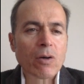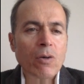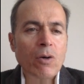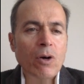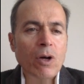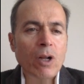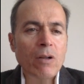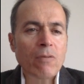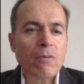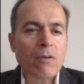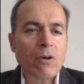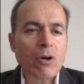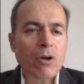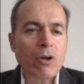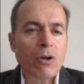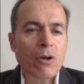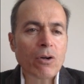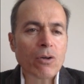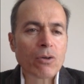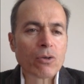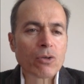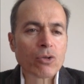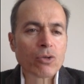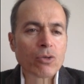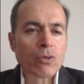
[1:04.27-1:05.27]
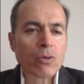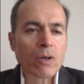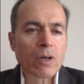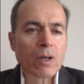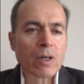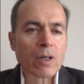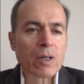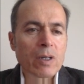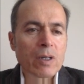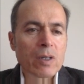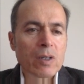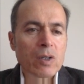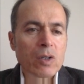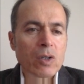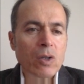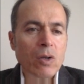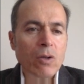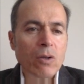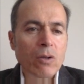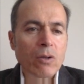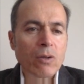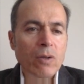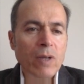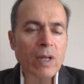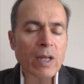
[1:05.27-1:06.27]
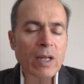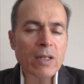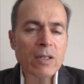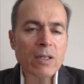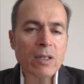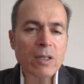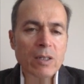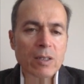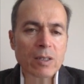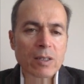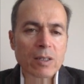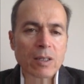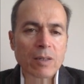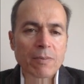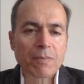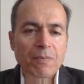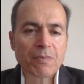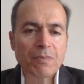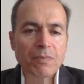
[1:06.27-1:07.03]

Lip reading: olive oil, sugar, salt, and yeast.